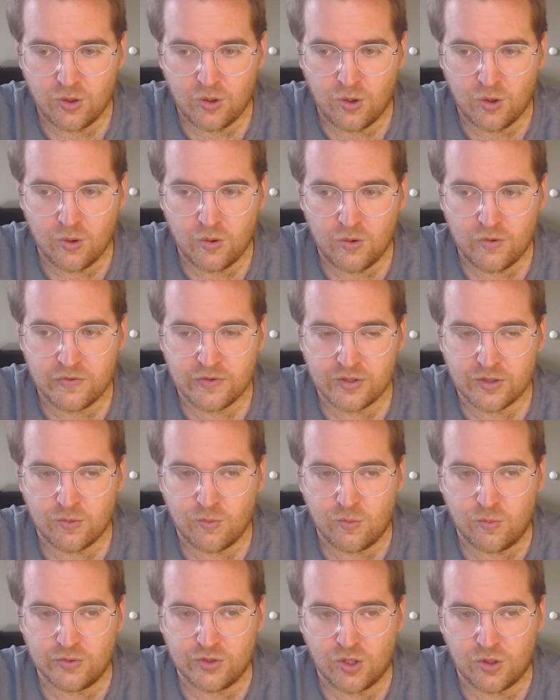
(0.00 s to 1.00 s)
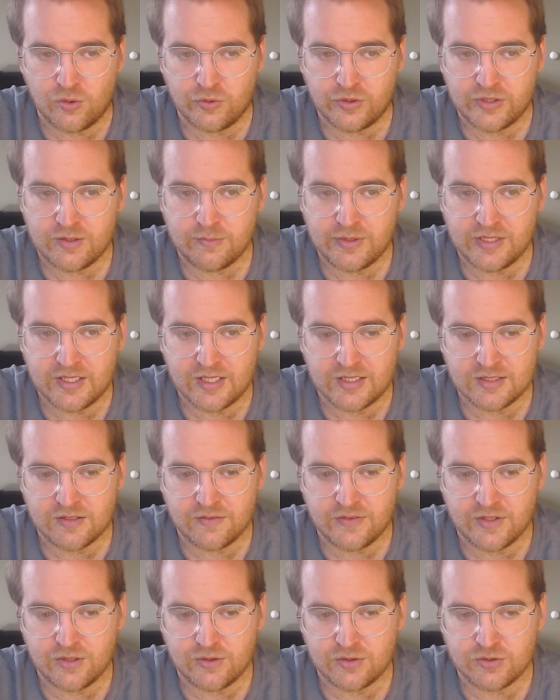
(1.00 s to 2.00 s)
over Nolan because
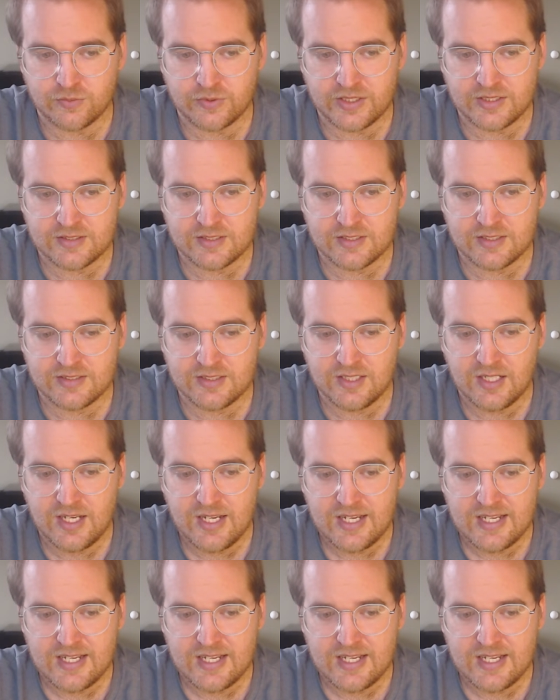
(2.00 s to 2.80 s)
of those reasons,